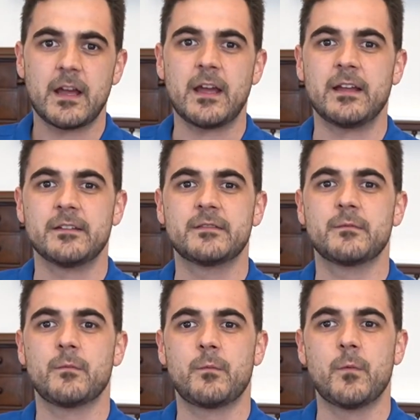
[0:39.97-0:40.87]
and
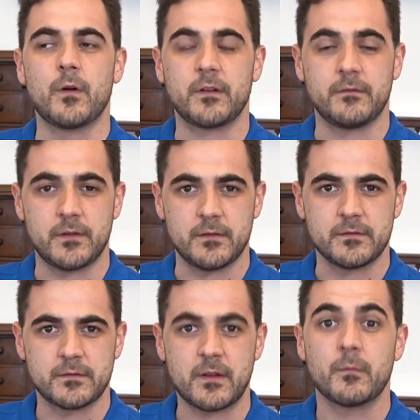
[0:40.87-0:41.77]
what you've
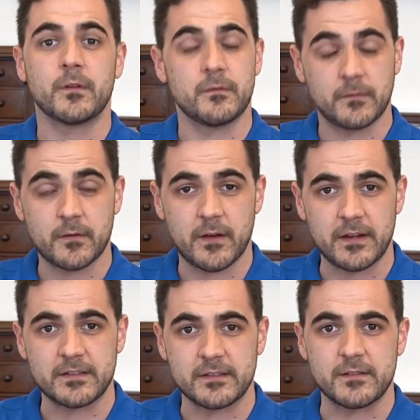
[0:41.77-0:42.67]
used and what you've
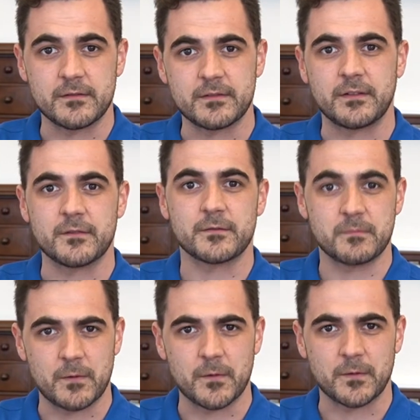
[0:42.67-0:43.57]
created using your
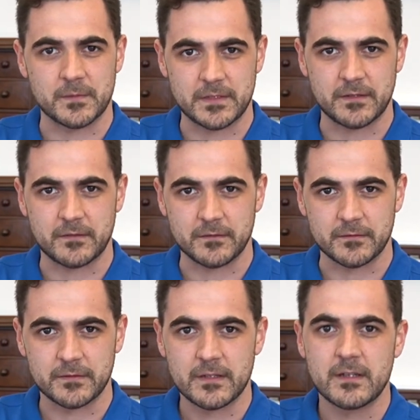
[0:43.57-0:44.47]
supporting material.
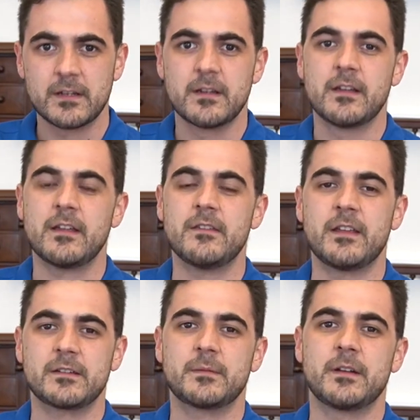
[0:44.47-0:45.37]
In
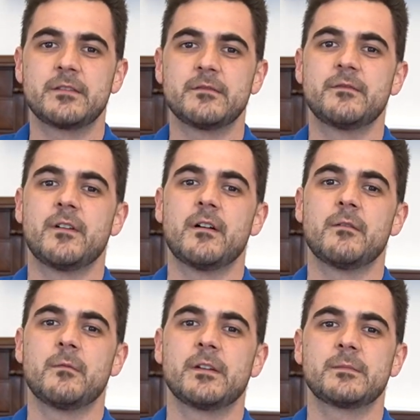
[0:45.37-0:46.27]
the explanation file,
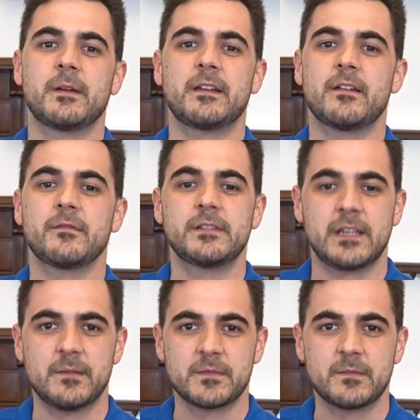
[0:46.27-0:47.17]
we expect every
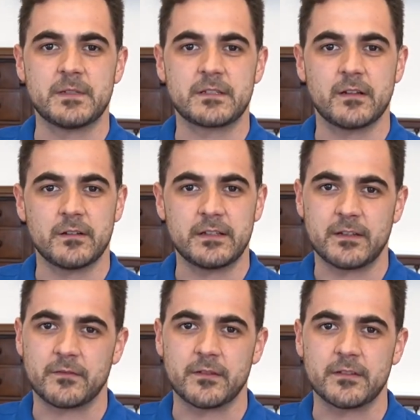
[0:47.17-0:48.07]
team to be slightly
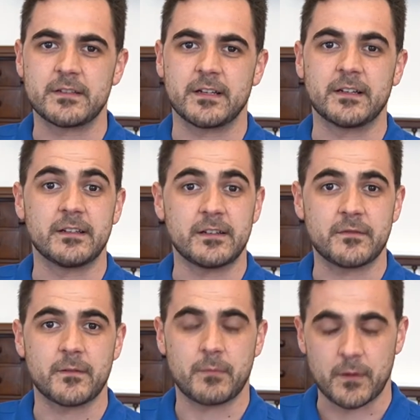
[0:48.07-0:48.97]
different and taking a
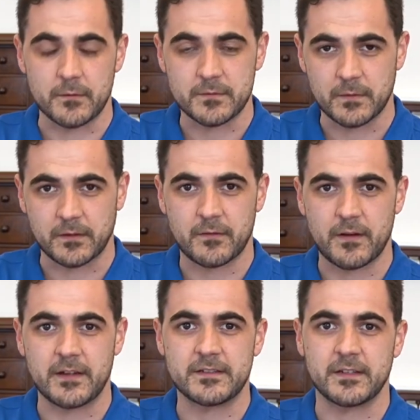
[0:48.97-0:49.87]
different approach when
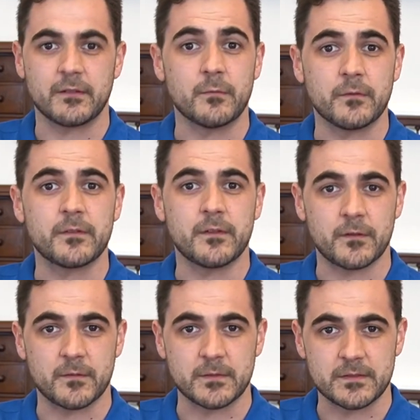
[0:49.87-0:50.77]
creating all of the
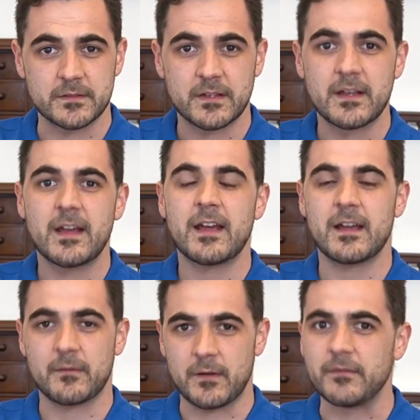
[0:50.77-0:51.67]
documents.
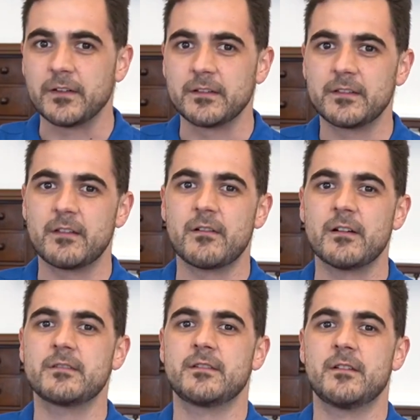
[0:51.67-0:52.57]
However, there
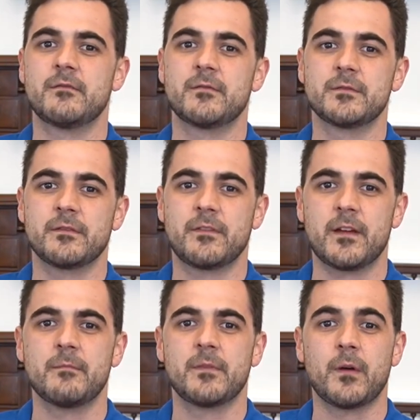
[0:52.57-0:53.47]
are certain rules of
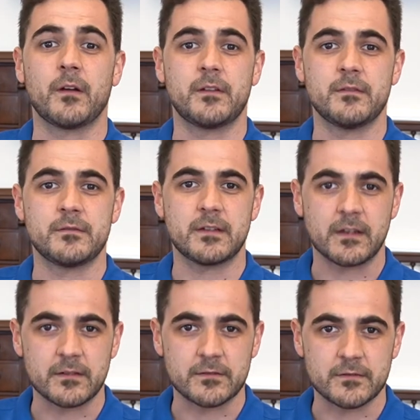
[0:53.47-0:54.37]
thumb that are used in
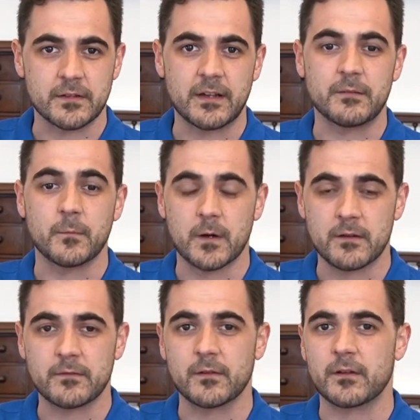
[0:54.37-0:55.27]
industry and
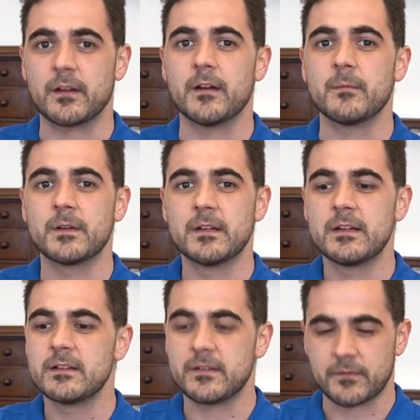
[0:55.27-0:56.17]
worth looking up.
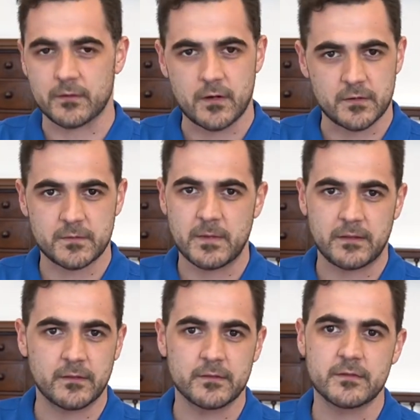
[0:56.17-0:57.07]
Different cost
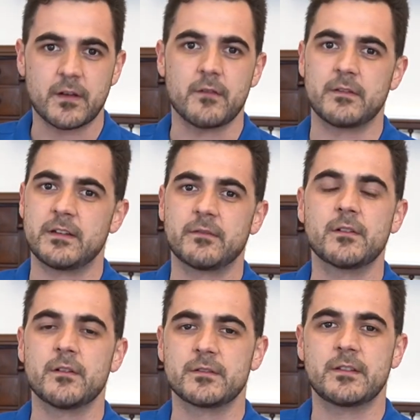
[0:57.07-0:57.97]
methods over different
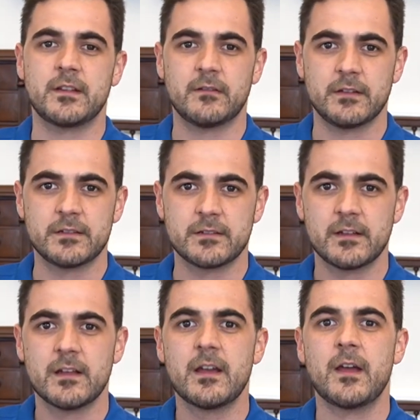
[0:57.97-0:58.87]
cost theories
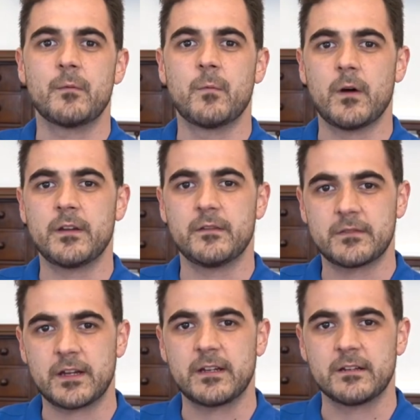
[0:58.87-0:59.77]
and why you've
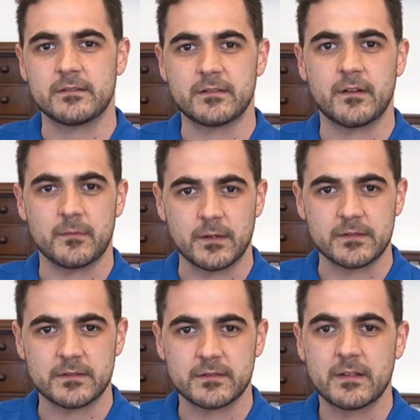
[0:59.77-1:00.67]
taken certain
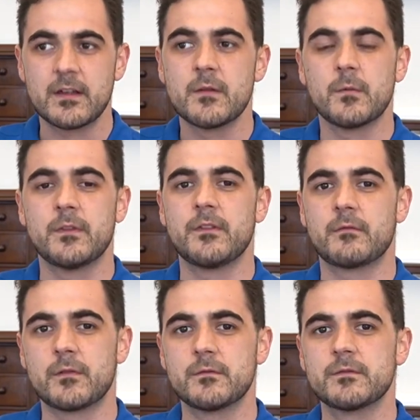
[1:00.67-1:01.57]
ones. Within the
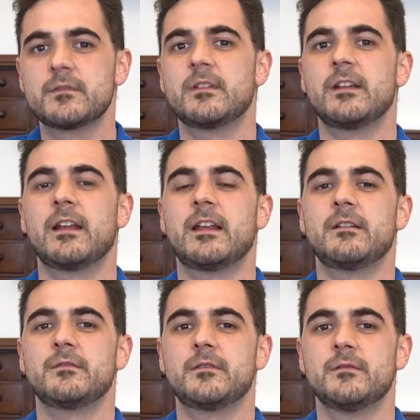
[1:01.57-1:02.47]
rules, it
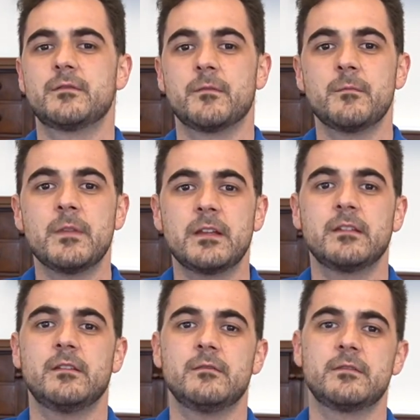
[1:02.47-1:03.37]
allows you to admit
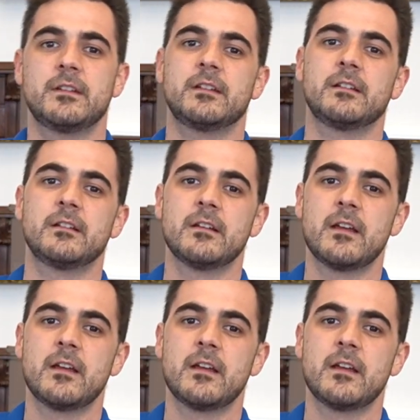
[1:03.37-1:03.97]
using